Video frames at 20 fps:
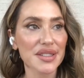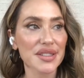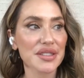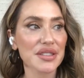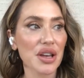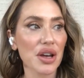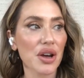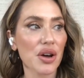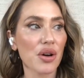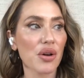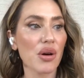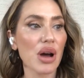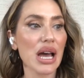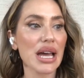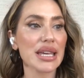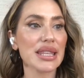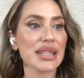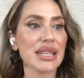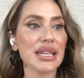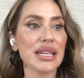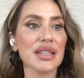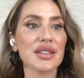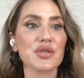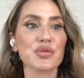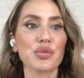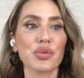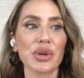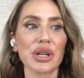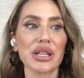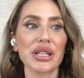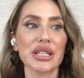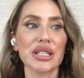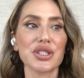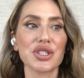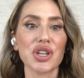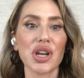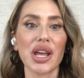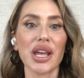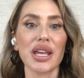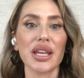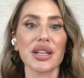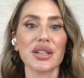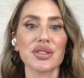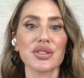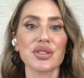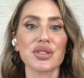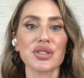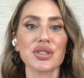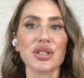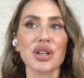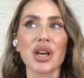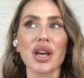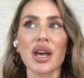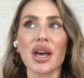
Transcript: so I think it's really changed